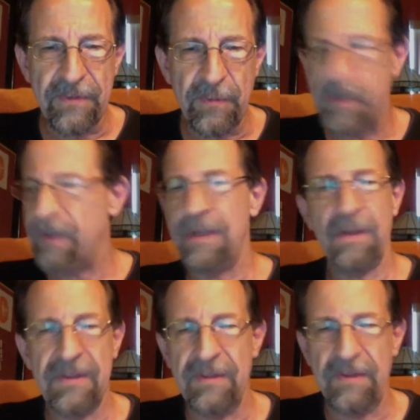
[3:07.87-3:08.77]
and we all know
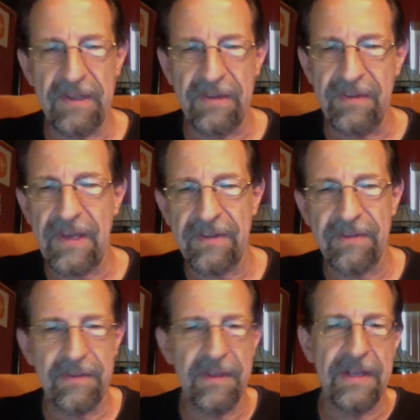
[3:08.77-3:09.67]
that
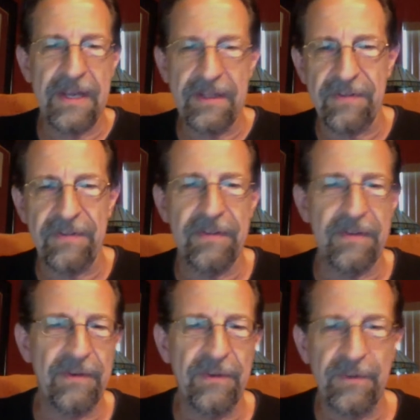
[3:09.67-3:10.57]
sex connects
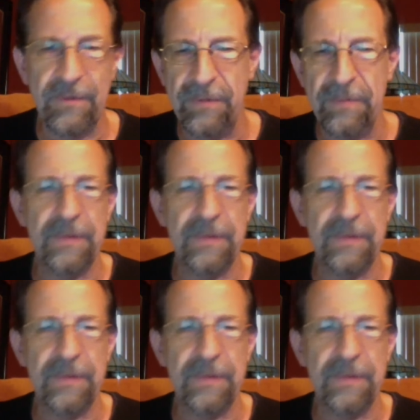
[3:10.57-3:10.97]
to